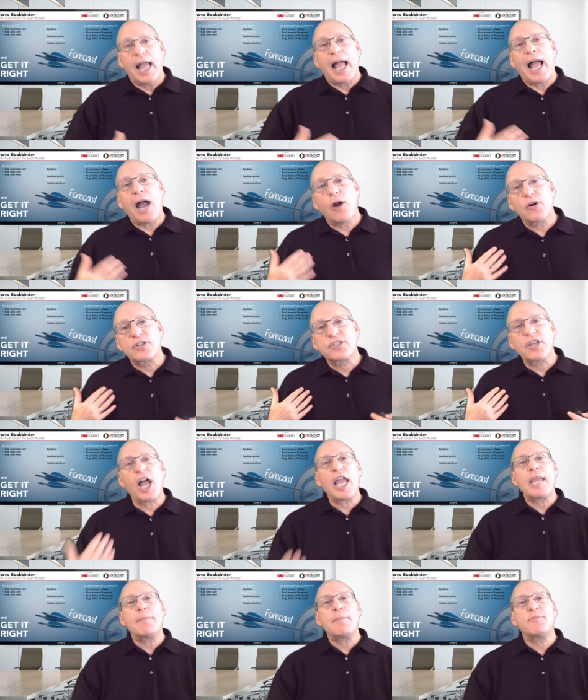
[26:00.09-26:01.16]
Our
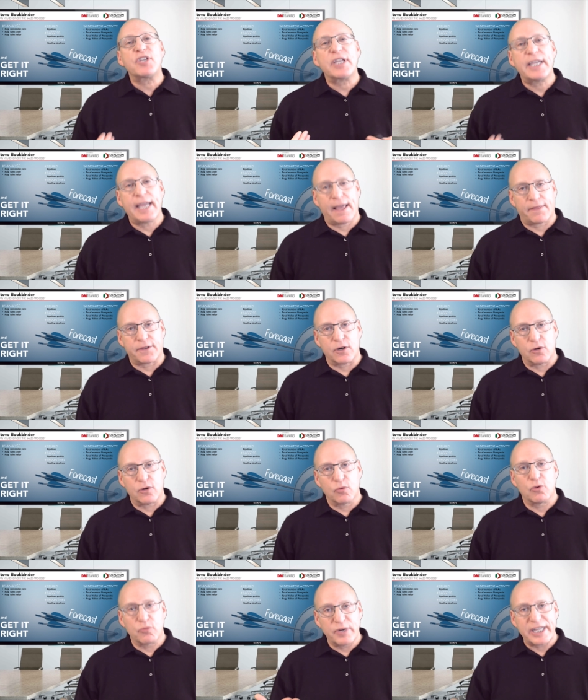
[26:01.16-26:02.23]
time together
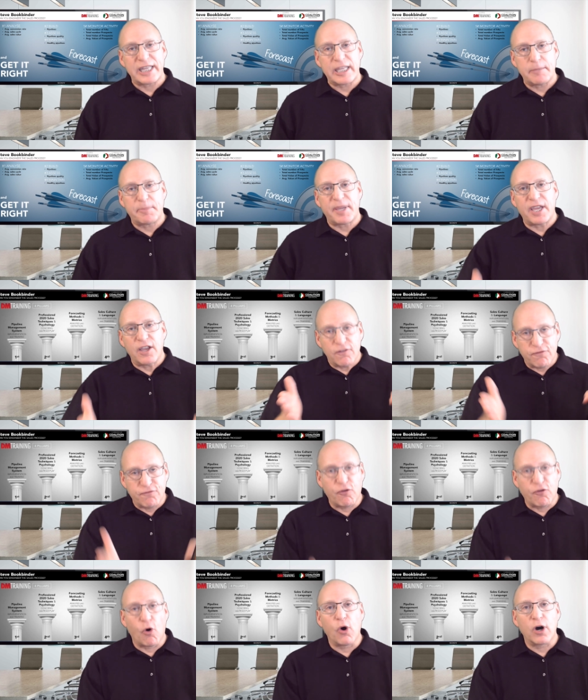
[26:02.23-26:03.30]
will really be
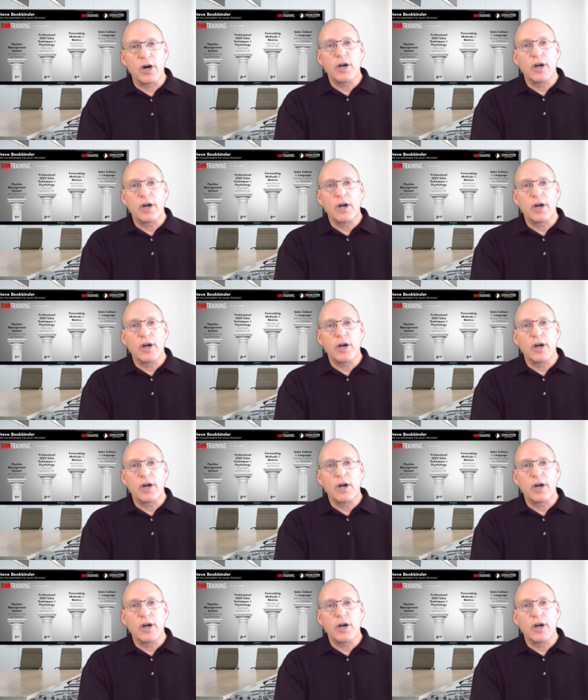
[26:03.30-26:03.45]
4